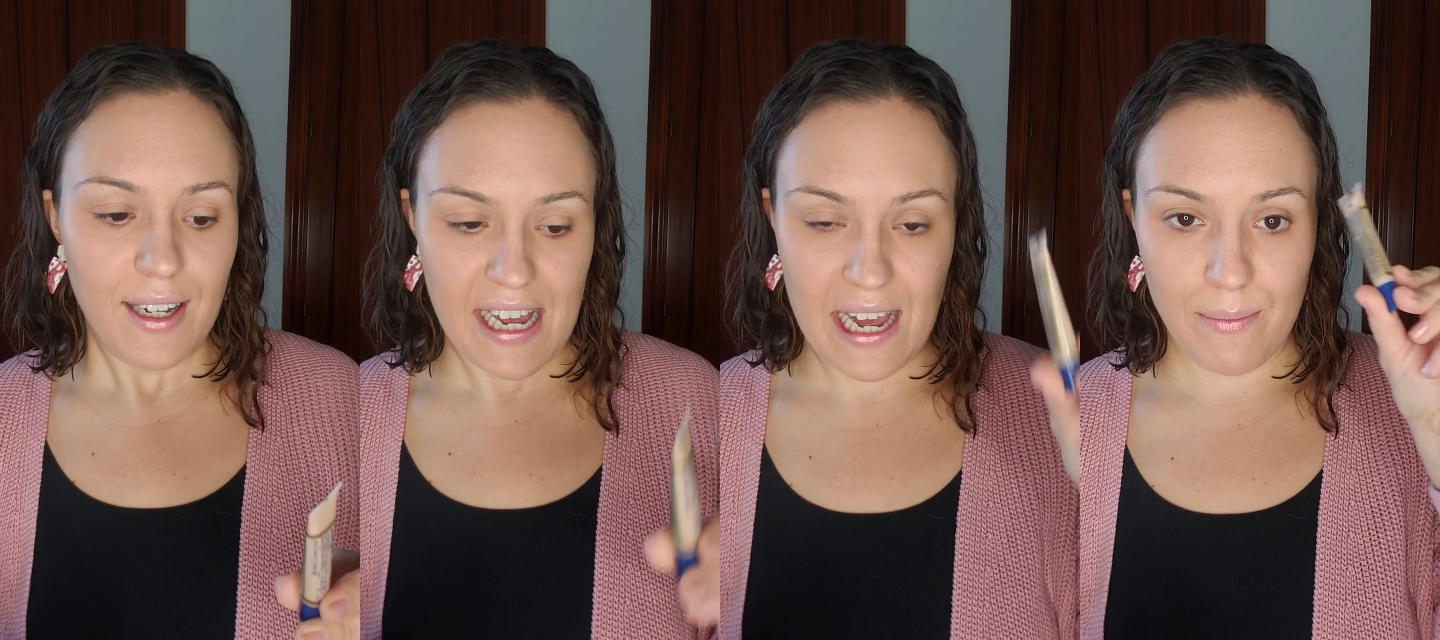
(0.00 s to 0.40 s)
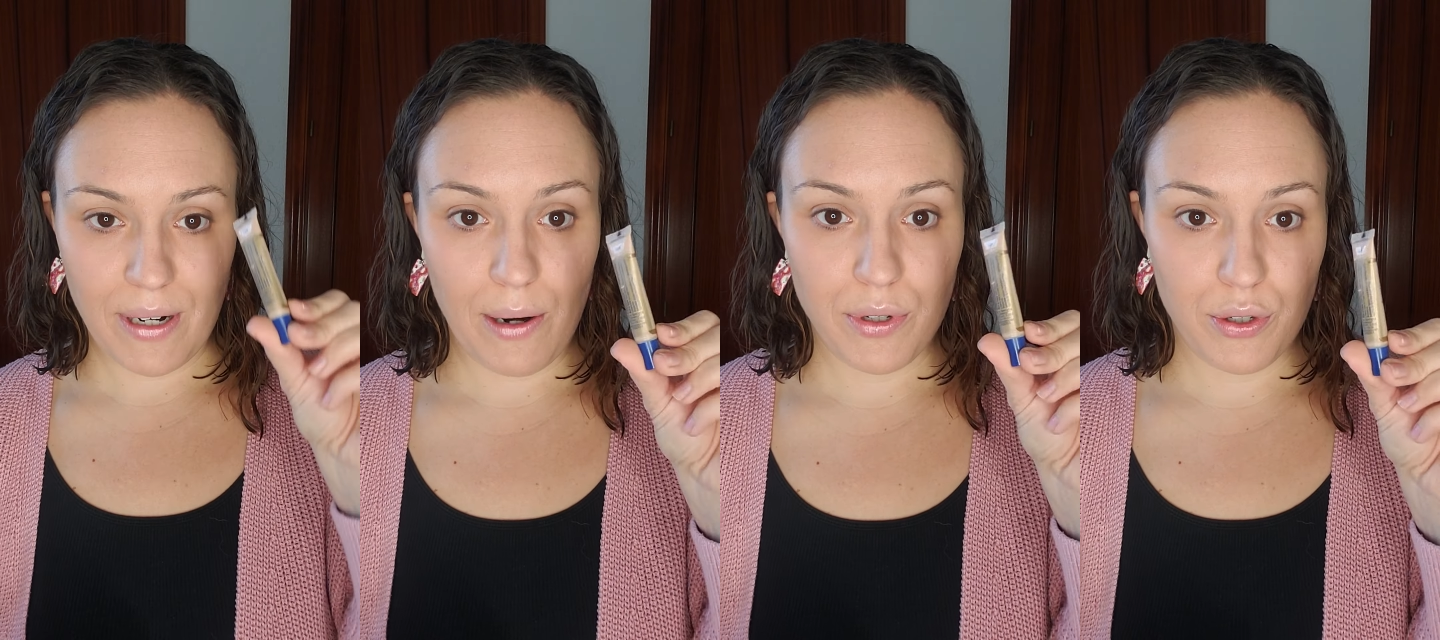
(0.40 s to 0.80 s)

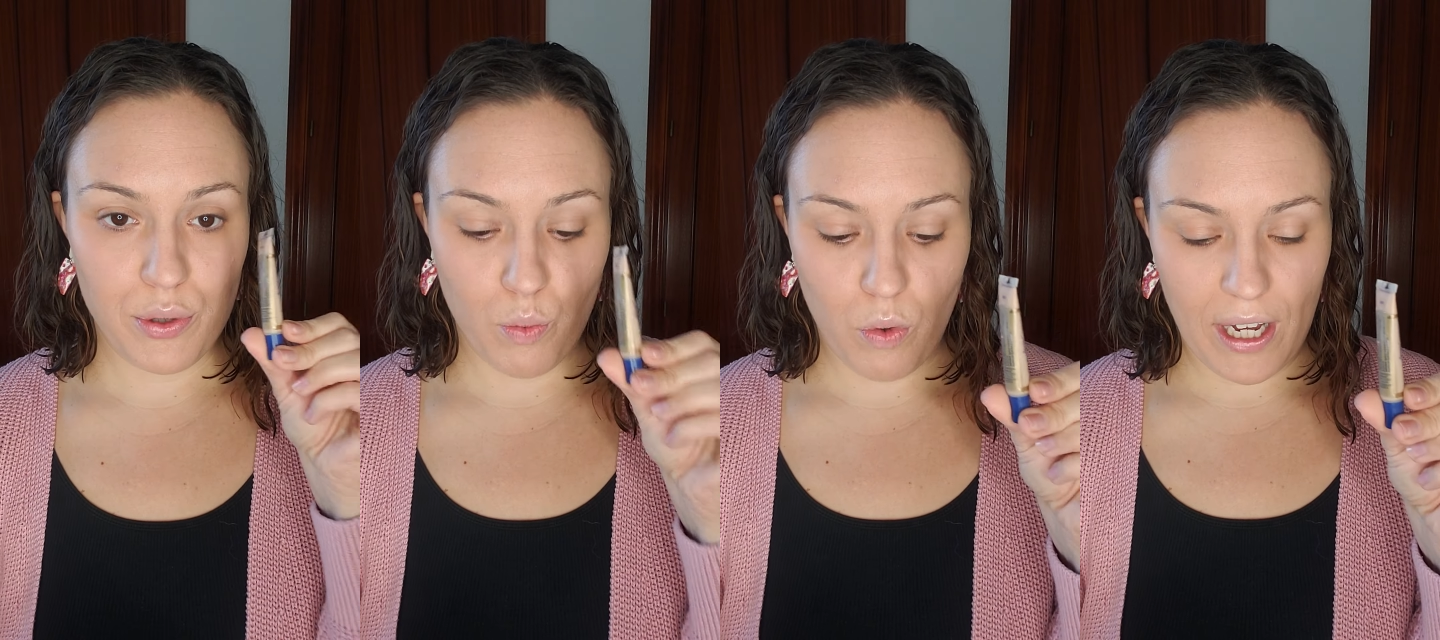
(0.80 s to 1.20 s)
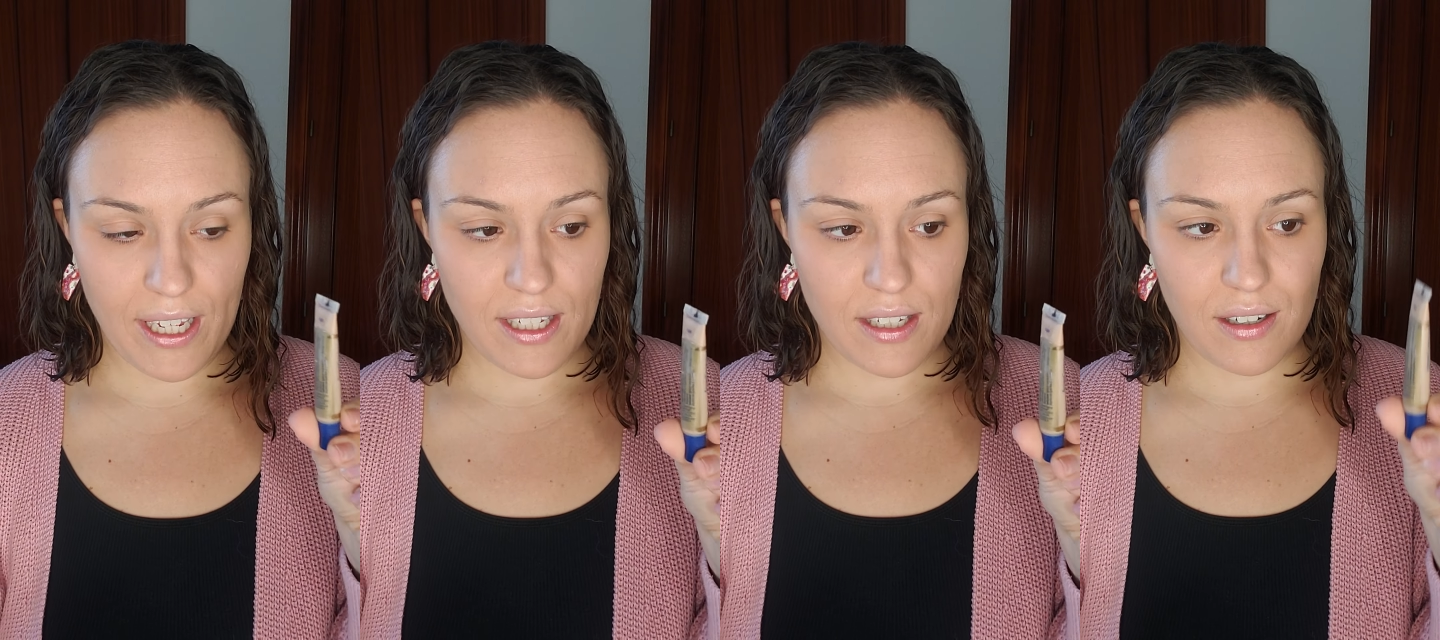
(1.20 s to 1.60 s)
but I would use
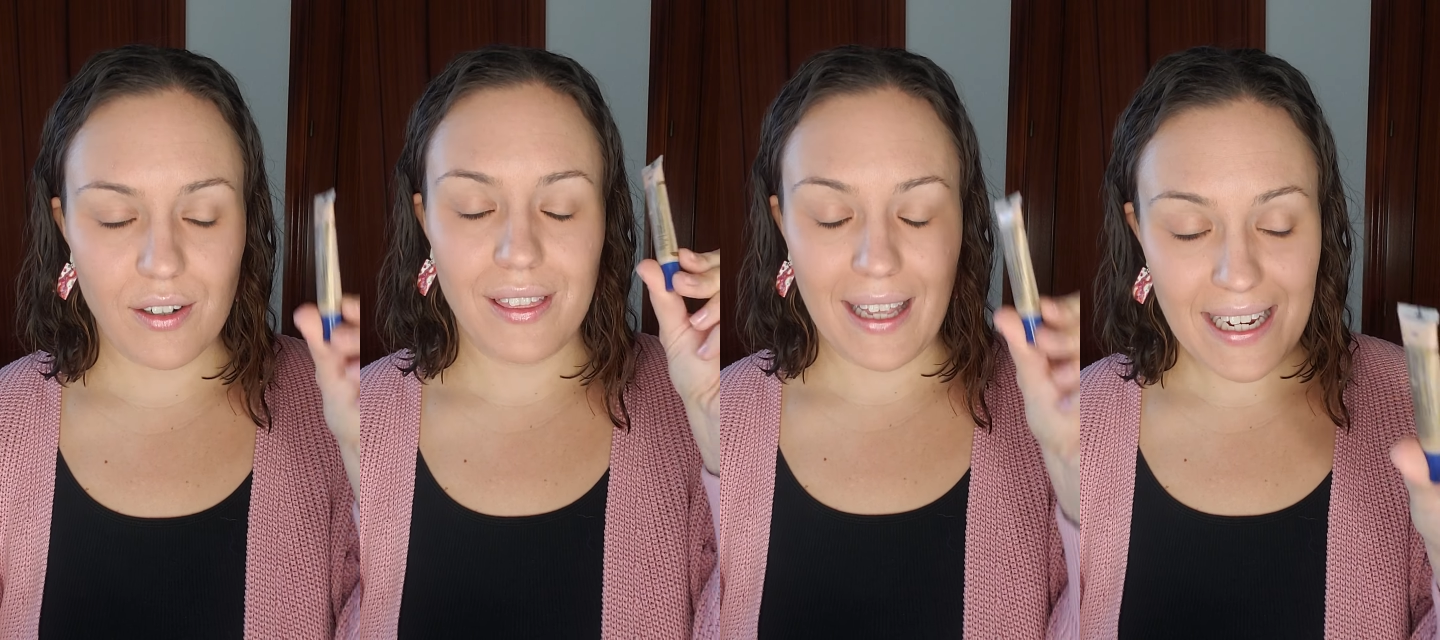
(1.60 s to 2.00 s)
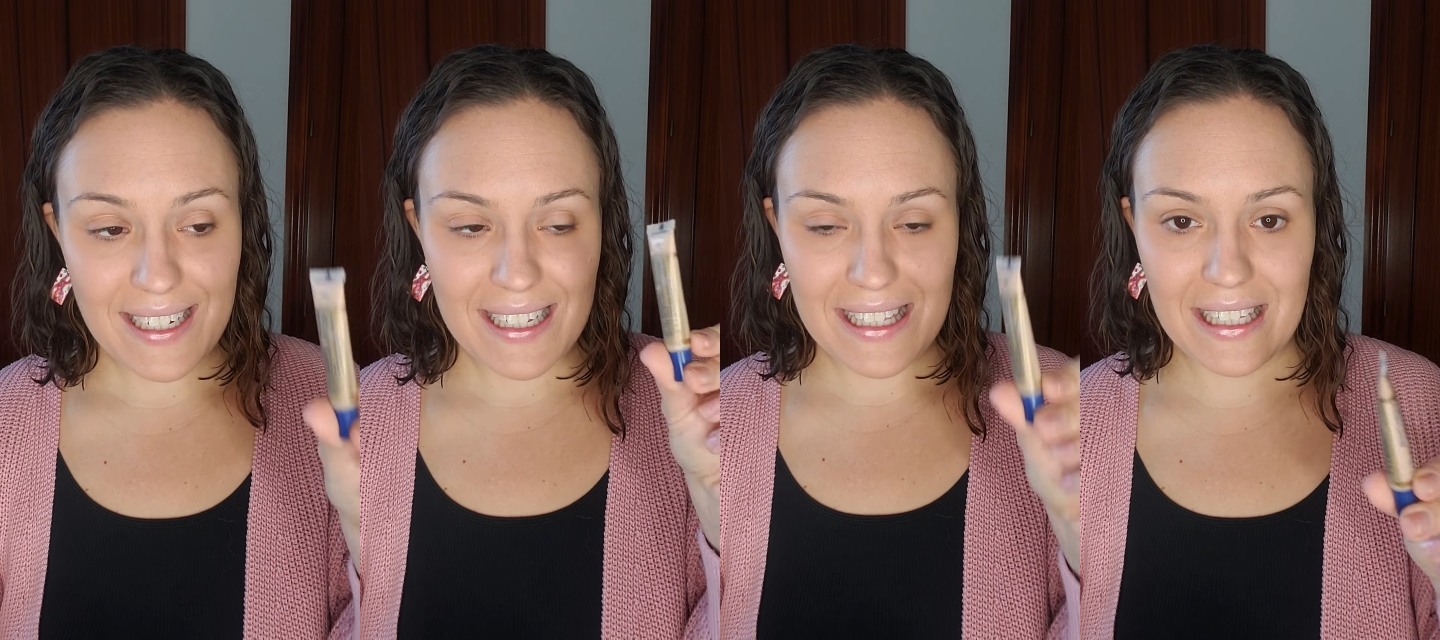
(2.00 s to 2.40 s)
white or
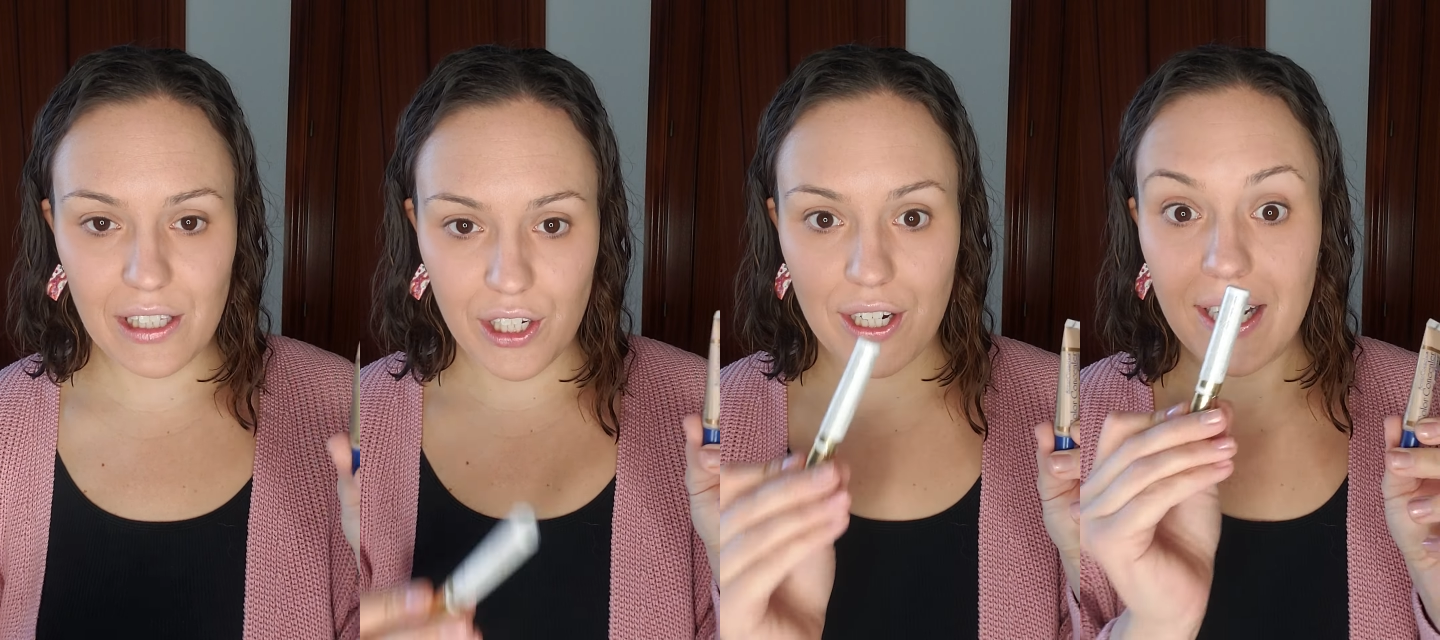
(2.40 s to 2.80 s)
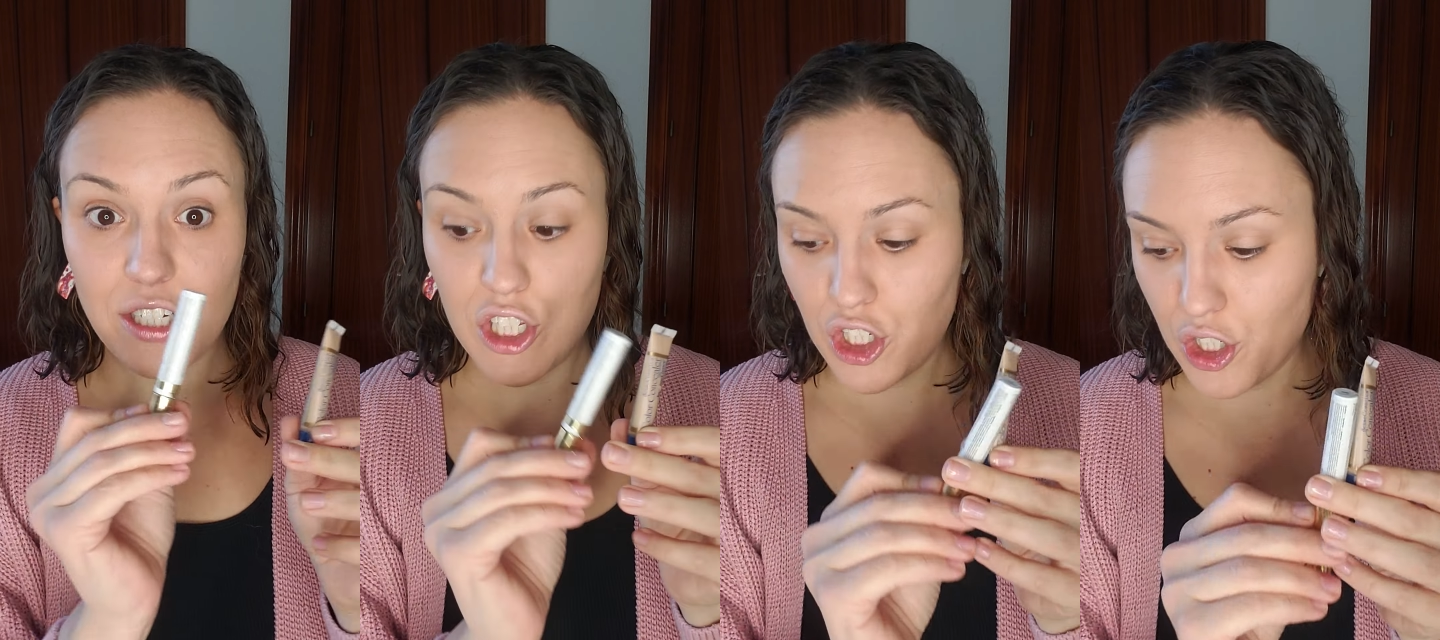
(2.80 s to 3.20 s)
light concealer
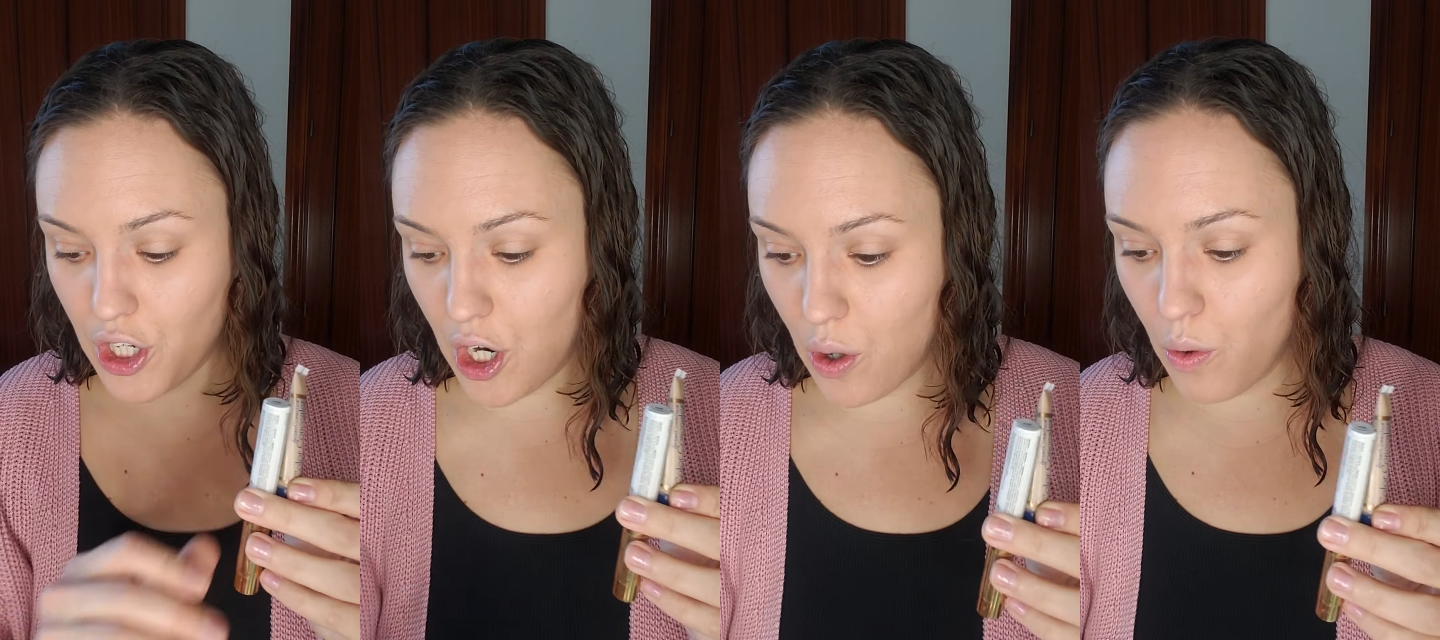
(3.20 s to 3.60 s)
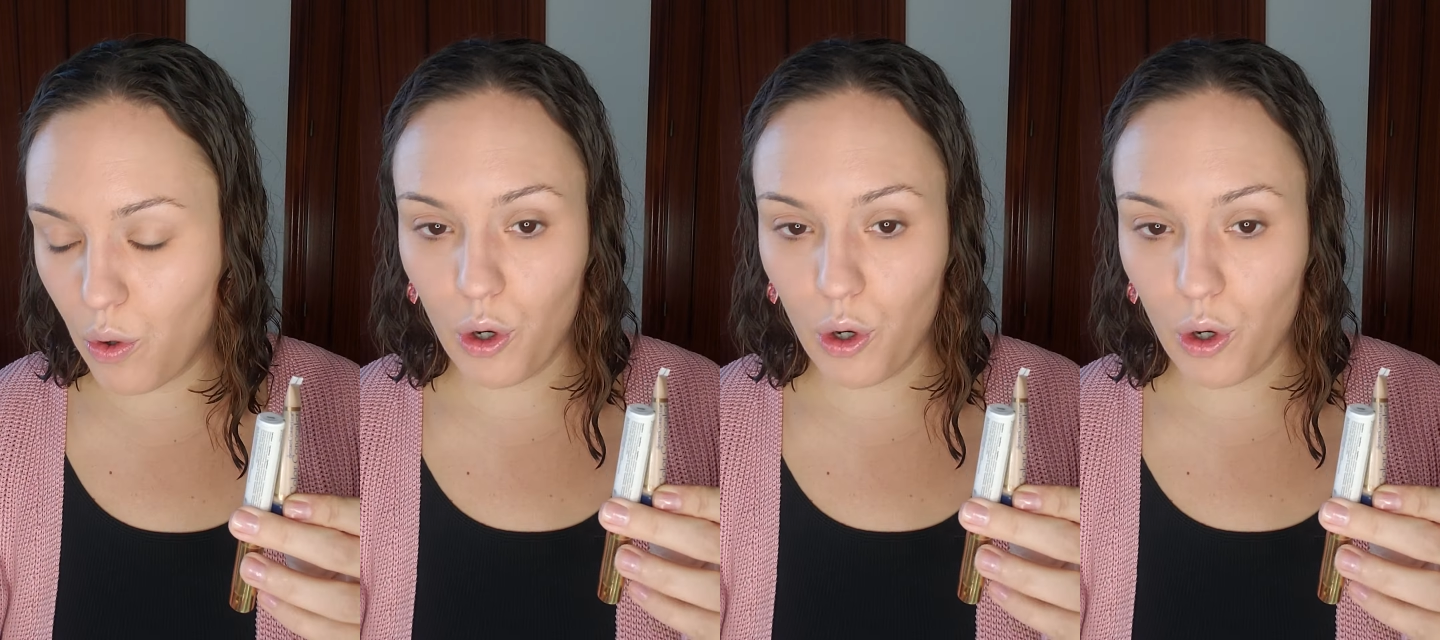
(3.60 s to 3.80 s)
and Snow